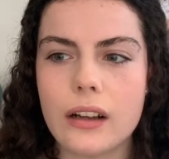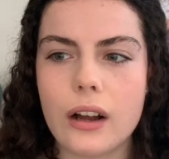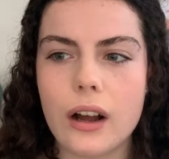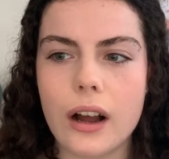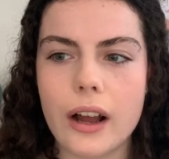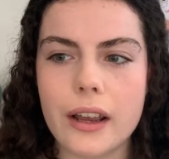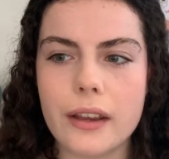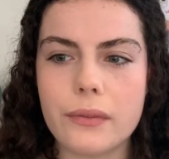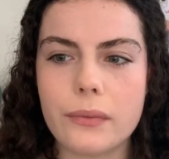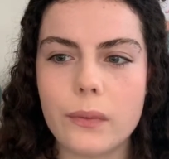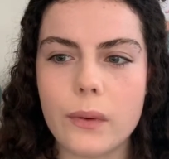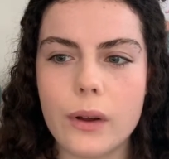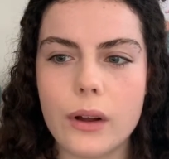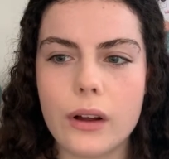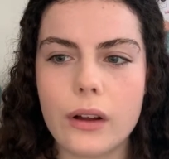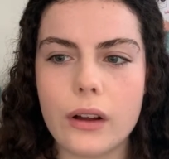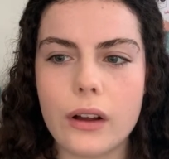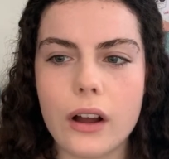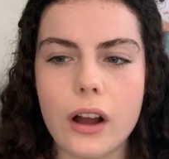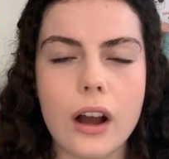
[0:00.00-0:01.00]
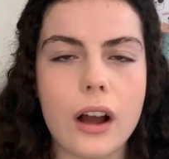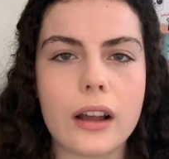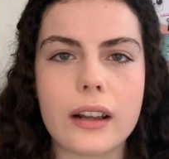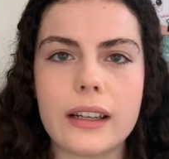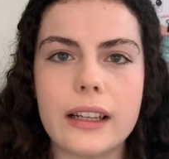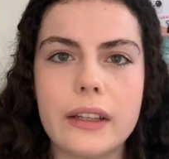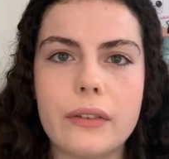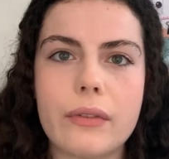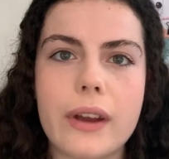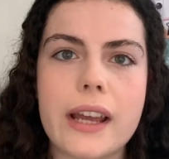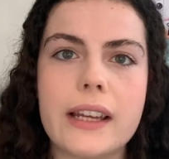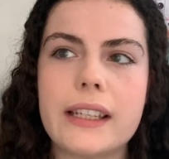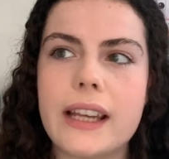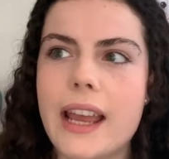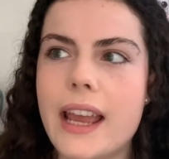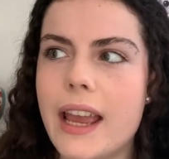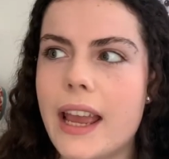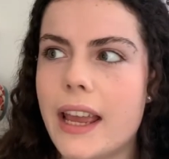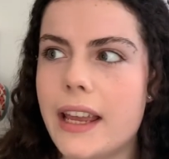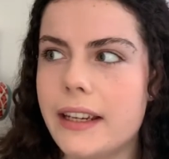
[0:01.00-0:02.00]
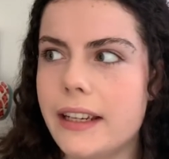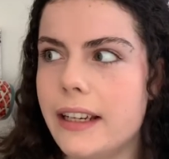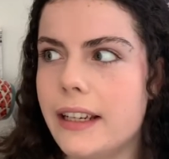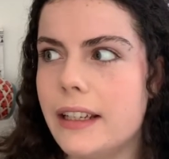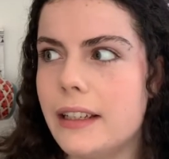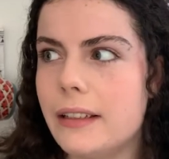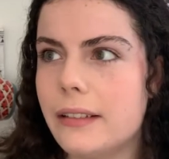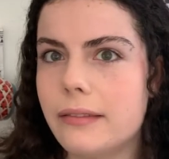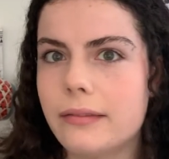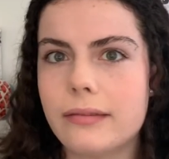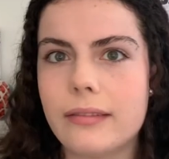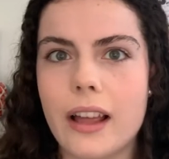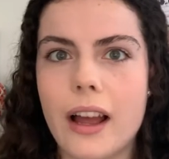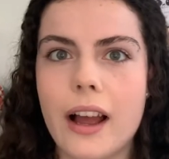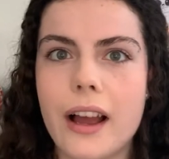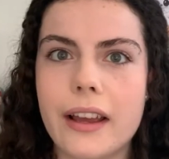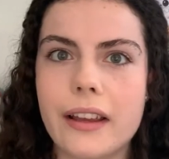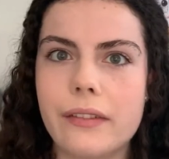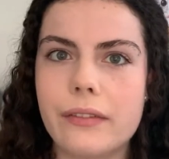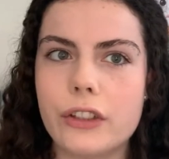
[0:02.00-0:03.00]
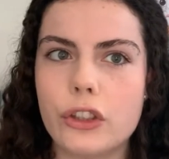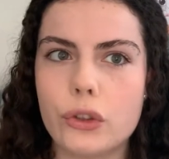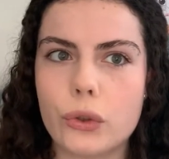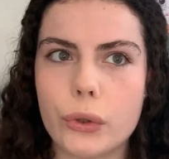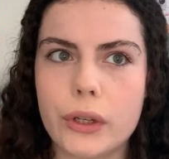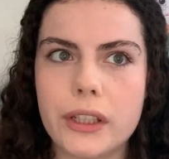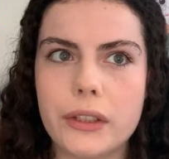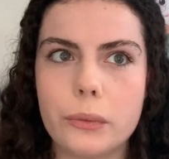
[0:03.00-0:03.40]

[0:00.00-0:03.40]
I've hardly read any that I have enjoyed,